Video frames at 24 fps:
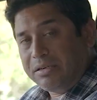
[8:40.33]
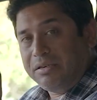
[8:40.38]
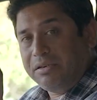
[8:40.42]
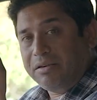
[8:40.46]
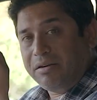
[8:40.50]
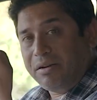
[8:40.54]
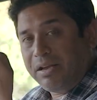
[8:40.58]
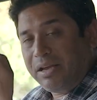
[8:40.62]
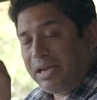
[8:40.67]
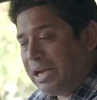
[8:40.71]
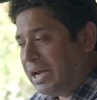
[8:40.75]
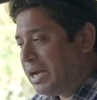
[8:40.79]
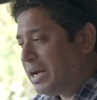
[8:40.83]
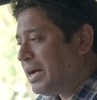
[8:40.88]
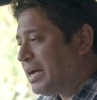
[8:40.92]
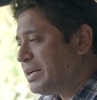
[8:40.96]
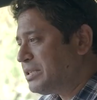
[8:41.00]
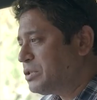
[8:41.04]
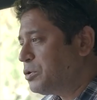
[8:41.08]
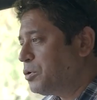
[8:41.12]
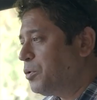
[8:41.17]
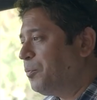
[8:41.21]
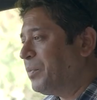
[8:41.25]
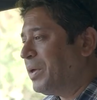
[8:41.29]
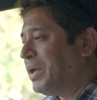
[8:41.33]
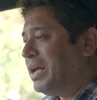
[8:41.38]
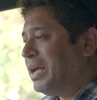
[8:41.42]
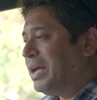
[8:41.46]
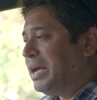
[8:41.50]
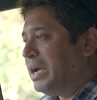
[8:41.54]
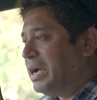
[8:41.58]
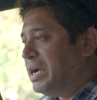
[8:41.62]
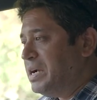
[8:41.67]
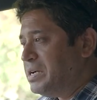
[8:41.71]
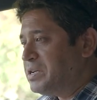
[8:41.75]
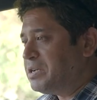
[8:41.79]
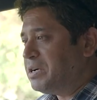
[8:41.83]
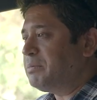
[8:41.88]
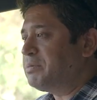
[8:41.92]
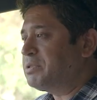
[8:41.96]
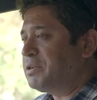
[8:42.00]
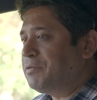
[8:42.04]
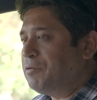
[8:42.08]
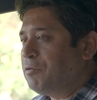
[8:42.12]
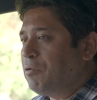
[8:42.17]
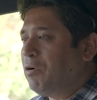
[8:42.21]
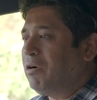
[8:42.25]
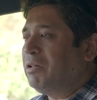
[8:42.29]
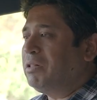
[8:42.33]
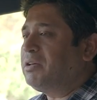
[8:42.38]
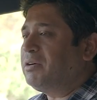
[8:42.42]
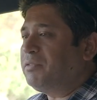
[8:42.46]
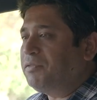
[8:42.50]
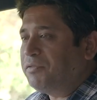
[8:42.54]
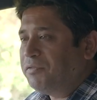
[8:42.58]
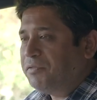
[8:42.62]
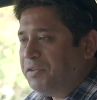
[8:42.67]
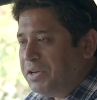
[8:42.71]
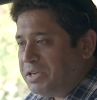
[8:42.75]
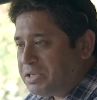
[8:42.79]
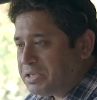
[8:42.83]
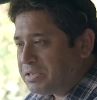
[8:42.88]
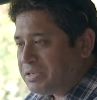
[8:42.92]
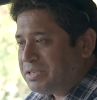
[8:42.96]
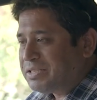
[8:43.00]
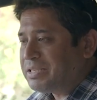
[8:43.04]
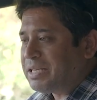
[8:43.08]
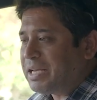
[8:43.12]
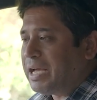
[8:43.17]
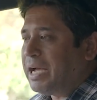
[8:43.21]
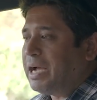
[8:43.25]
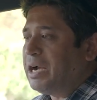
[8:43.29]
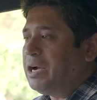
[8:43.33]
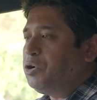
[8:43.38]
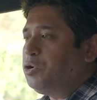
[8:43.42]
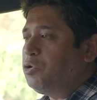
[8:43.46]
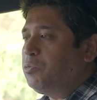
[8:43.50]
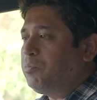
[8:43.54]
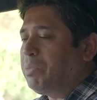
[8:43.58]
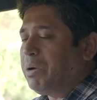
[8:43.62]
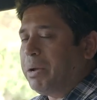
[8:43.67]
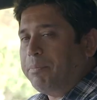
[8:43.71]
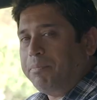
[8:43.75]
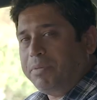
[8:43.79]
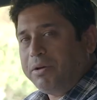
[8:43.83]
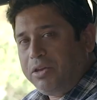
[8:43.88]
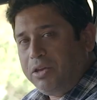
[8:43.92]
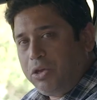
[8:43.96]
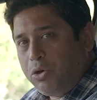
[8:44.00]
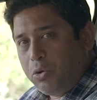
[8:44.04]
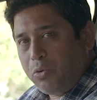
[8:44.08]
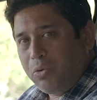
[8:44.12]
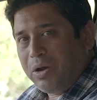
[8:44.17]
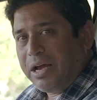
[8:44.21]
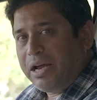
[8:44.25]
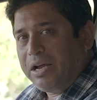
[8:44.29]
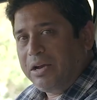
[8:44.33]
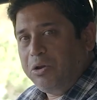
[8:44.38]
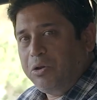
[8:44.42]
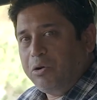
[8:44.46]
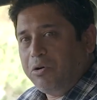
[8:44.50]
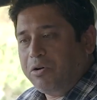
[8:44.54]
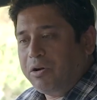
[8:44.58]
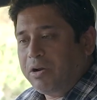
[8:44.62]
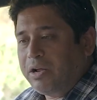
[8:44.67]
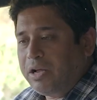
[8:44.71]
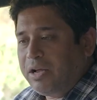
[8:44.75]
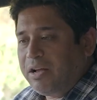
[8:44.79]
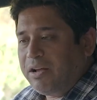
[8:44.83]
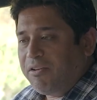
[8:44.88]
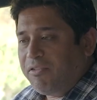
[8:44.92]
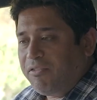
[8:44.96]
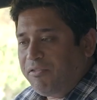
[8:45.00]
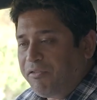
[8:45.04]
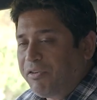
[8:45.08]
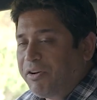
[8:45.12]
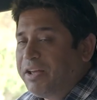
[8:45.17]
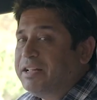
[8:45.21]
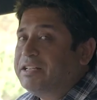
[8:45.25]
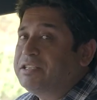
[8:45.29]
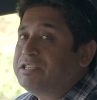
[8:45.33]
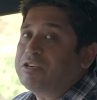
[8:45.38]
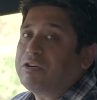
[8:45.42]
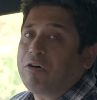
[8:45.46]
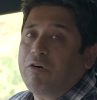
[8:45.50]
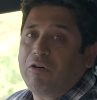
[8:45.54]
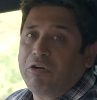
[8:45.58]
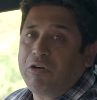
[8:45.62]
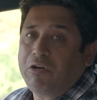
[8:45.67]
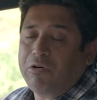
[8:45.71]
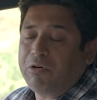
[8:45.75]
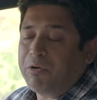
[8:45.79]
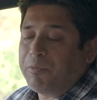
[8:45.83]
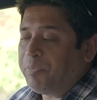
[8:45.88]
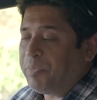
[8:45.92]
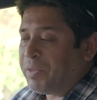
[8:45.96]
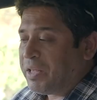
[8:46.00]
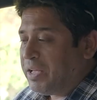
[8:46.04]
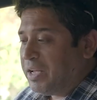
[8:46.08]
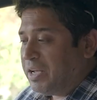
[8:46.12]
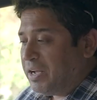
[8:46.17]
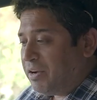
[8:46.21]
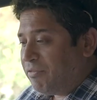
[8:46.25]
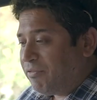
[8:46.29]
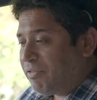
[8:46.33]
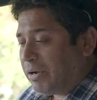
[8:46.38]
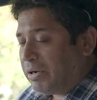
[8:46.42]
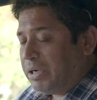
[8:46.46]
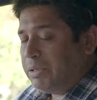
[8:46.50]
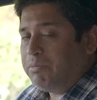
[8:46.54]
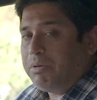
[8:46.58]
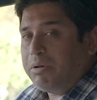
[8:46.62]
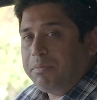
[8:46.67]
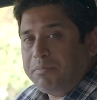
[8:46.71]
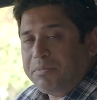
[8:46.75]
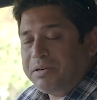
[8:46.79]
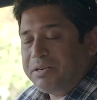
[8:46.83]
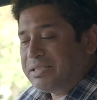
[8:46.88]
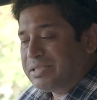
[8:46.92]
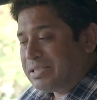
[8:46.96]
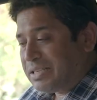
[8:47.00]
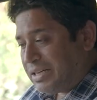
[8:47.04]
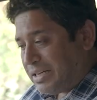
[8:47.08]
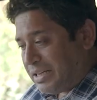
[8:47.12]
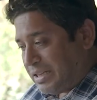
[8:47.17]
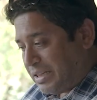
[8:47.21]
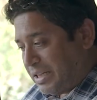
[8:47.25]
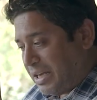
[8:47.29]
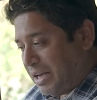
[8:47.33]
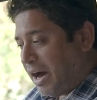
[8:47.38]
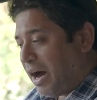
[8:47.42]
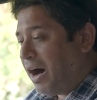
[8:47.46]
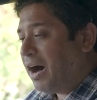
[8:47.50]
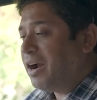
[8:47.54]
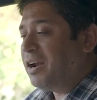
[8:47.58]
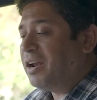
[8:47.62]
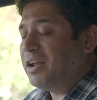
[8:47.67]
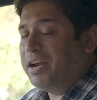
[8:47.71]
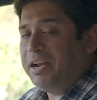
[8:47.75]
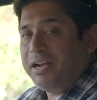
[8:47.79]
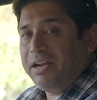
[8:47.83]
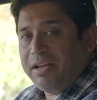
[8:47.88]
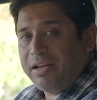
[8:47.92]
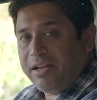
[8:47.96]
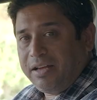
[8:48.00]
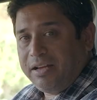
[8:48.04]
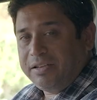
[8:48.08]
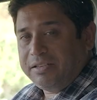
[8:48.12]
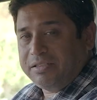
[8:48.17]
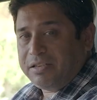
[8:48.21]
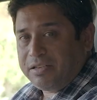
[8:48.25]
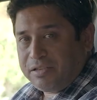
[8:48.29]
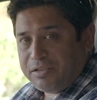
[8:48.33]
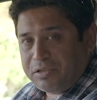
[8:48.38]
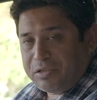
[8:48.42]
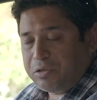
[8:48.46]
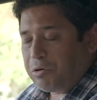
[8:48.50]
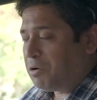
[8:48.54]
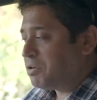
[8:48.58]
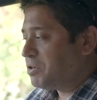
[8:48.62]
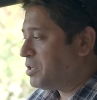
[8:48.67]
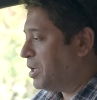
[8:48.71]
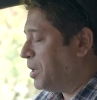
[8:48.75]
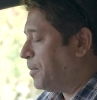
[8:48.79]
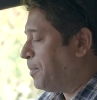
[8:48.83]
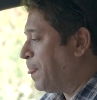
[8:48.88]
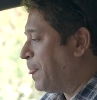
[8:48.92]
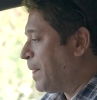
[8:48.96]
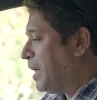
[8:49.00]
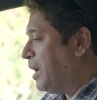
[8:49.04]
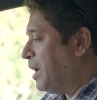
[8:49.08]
under ADAS. So in terms of all the features and to pamper you and your friends or your family members, the R-Line is sorted.